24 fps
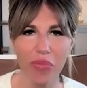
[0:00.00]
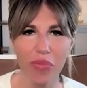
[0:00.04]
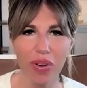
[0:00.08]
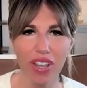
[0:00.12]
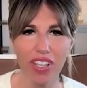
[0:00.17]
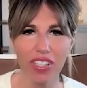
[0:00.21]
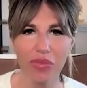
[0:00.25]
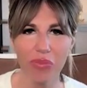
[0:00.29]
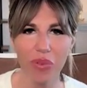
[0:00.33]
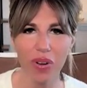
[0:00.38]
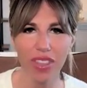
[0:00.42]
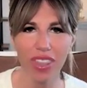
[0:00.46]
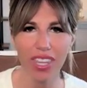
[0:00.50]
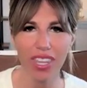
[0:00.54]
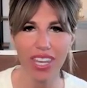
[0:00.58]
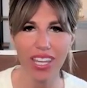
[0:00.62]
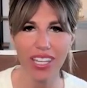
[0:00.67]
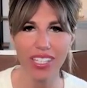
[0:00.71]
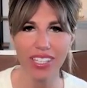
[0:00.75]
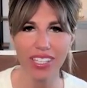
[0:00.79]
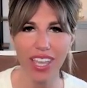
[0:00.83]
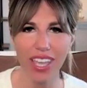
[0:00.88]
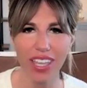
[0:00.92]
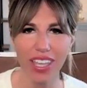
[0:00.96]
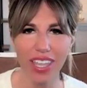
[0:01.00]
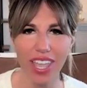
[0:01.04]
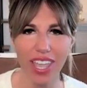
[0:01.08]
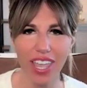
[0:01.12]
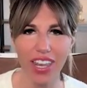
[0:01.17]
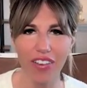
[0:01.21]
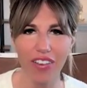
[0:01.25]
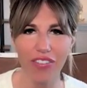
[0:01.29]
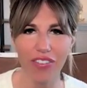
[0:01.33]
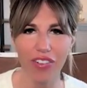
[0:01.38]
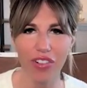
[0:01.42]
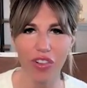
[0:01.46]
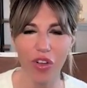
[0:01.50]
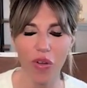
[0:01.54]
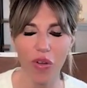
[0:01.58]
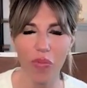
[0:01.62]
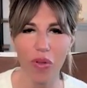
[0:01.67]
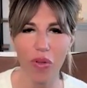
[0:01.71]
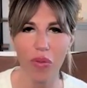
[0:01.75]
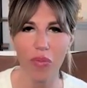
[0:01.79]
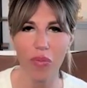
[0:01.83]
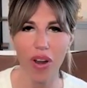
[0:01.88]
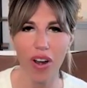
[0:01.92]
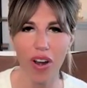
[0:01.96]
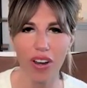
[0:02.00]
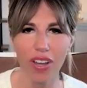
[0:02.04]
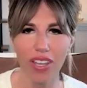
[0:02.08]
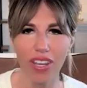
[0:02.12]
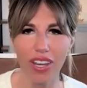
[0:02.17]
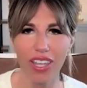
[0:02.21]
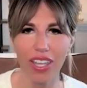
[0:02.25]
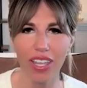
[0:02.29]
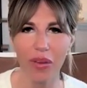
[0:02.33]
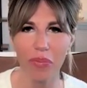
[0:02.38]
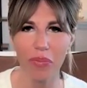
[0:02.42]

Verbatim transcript: brings more than a decade of global marketing